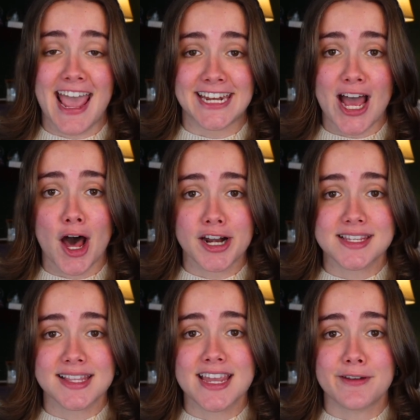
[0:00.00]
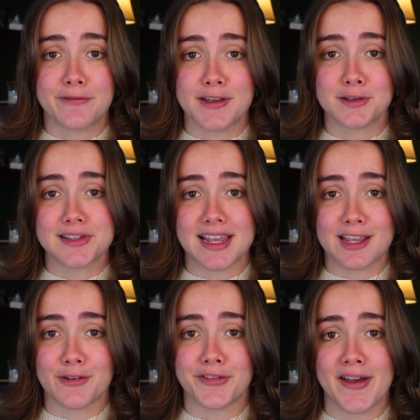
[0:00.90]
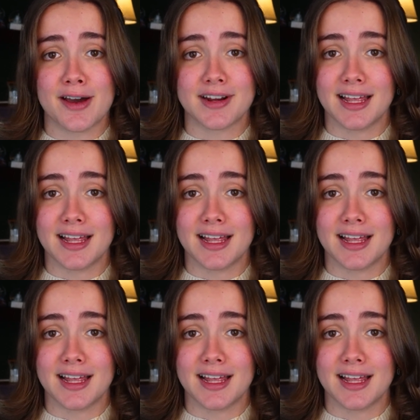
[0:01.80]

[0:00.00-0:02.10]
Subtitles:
and honestly, it feels like you found